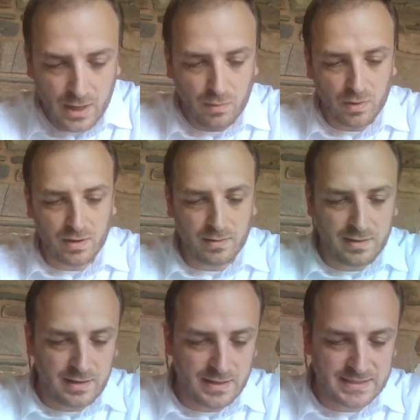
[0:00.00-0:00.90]
What are
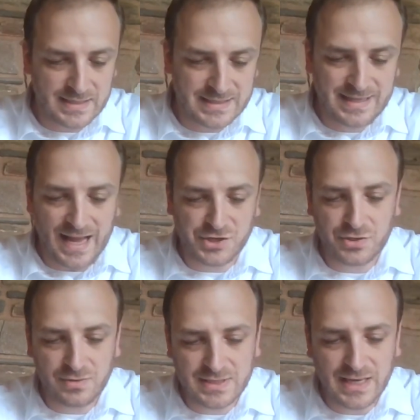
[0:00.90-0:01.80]
these
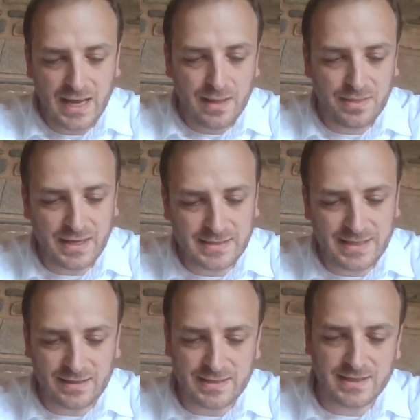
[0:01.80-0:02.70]
statutes? Things
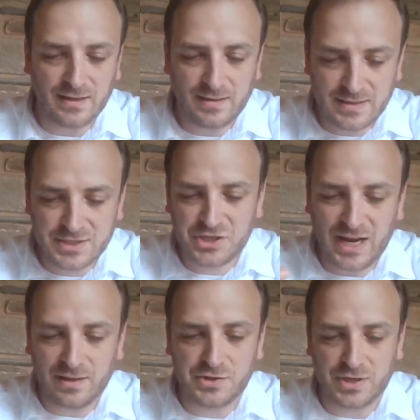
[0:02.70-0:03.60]
that the Satan is
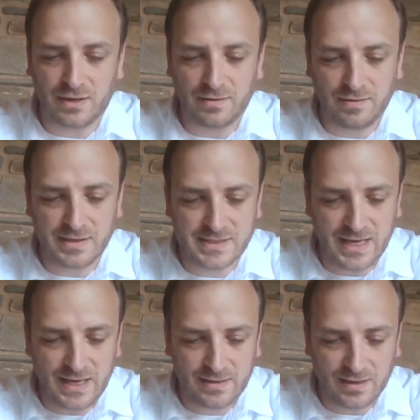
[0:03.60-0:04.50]
challenging and
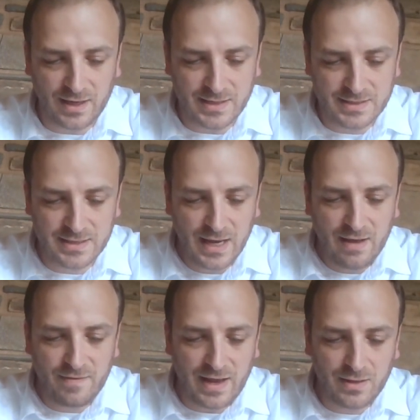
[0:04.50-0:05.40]
saying to us,
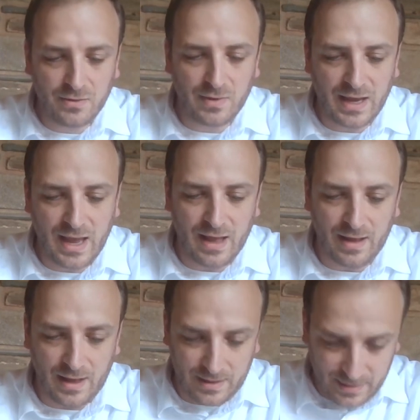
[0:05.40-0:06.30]

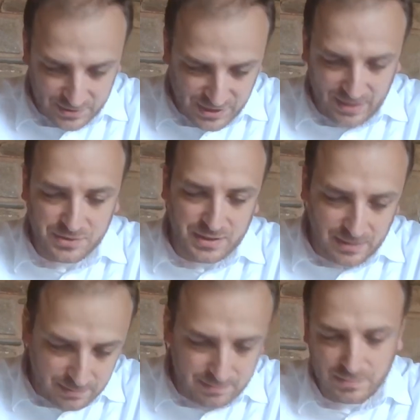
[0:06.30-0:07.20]
and
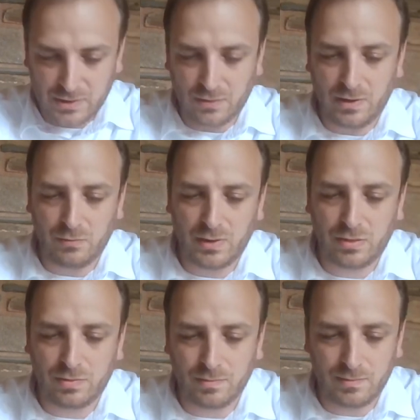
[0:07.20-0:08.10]
challenging, with
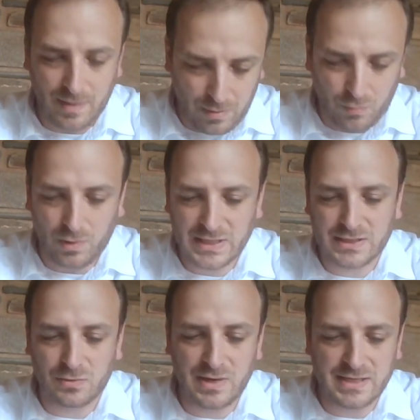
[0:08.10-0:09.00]
what's
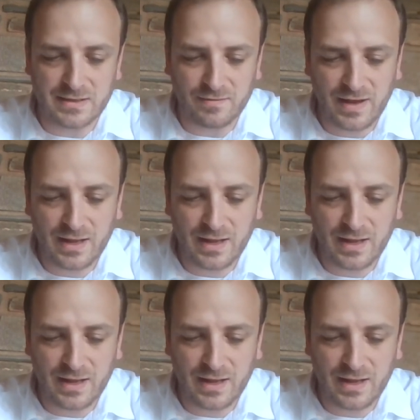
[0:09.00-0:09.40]
the reason?